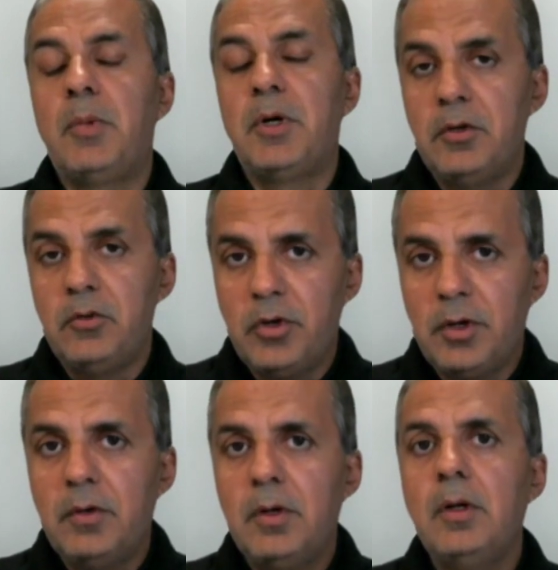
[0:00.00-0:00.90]
But in
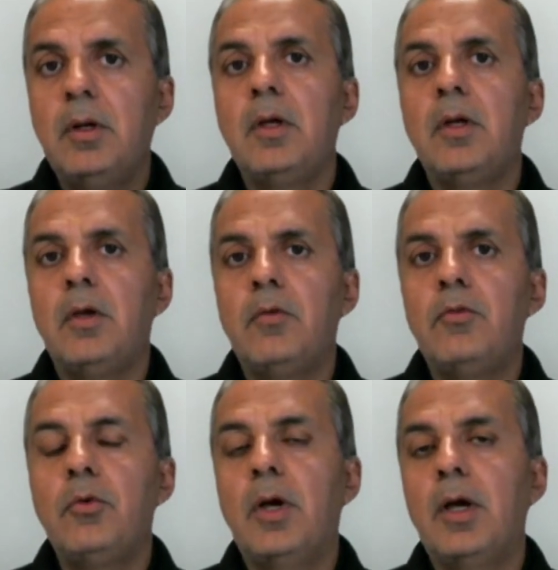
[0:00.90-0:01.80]
general,
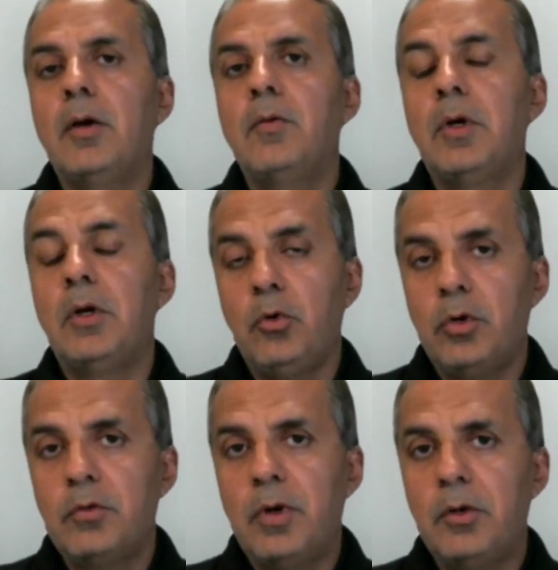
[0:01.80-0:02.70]
if you have a
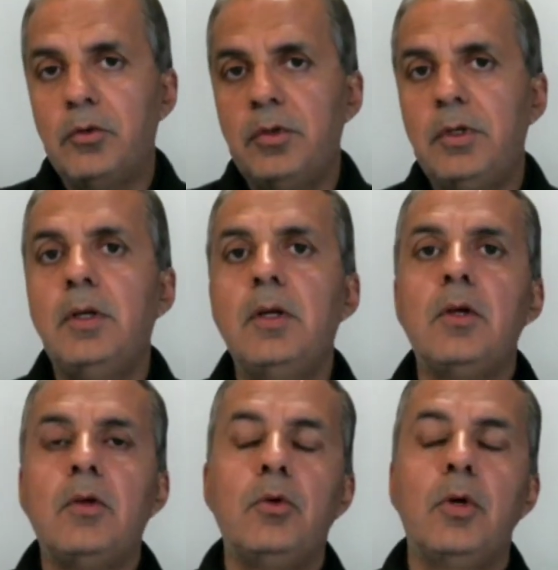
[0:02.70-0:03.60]
lower YOG,
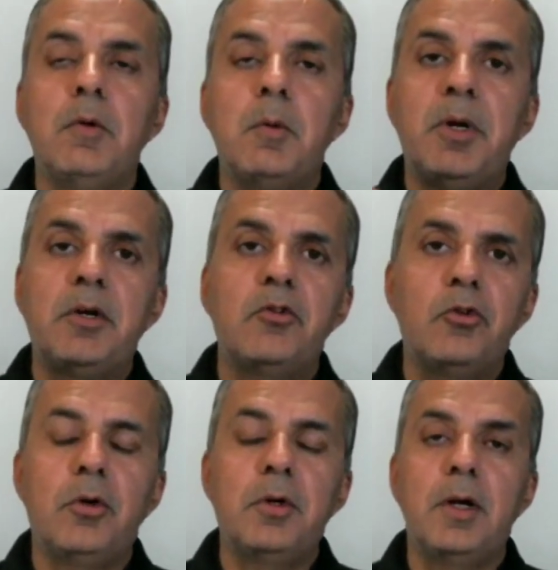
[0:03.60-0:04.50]
you have a better
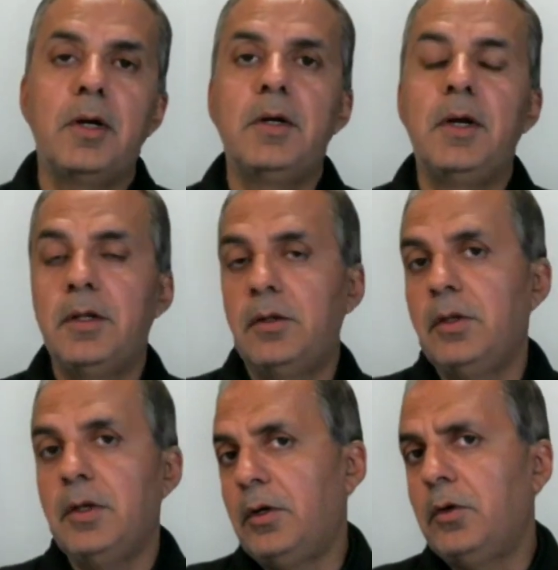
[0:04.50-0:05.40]
shot at getting
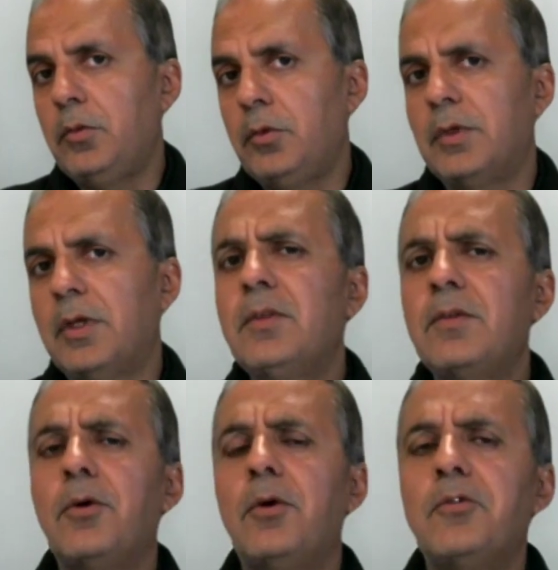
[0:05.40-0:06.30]
the interviews. And
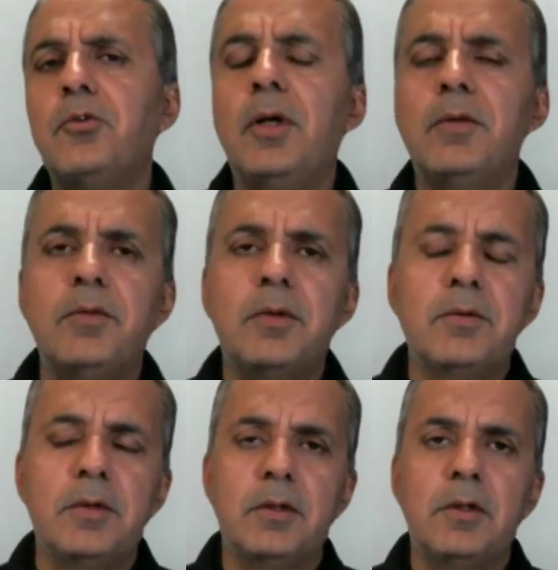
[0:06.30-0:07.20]
this also
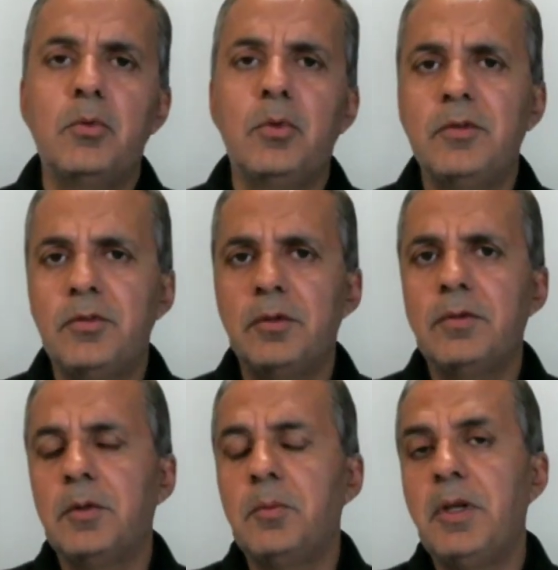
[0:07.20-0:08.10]
answers other
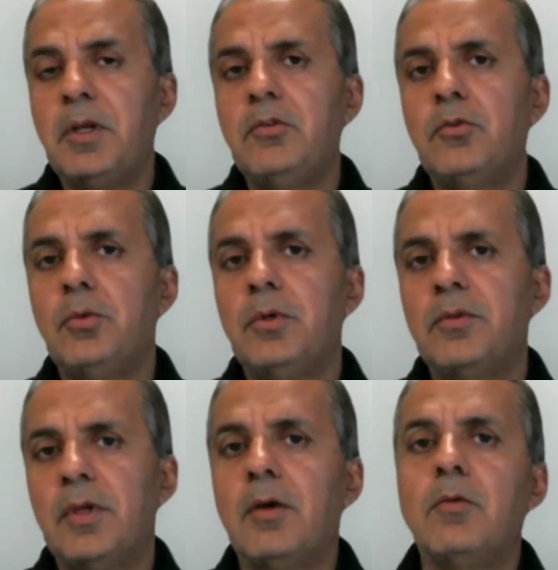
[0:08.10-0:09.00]
questions that many
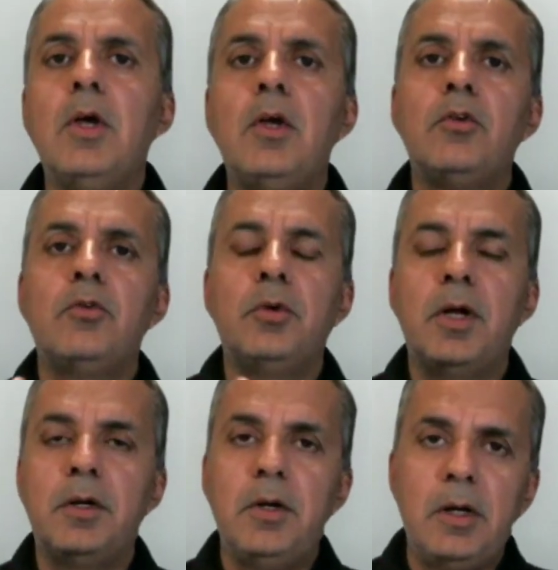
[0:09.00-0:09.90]
students have. Should
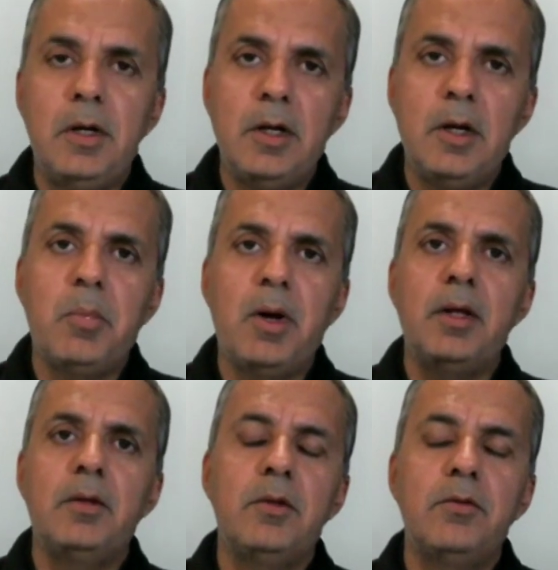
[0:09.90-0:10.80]
I delay
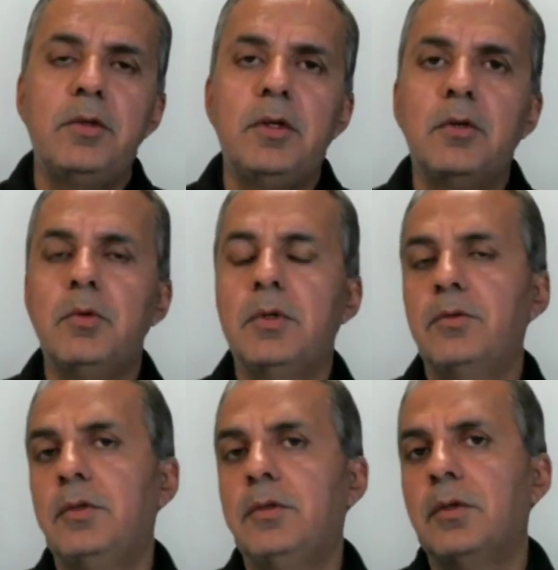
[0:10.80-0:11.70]
applying this year
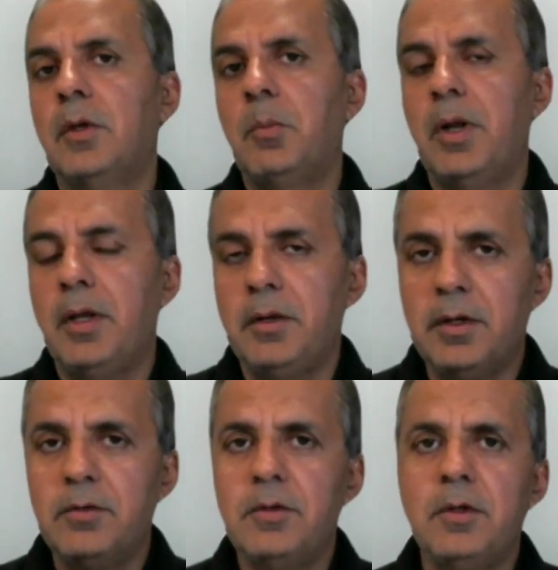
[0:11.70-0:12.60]
versus applying
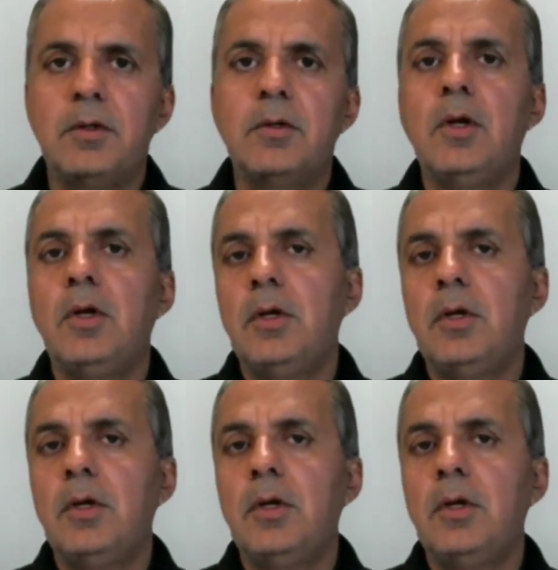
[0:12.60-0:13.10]
next year,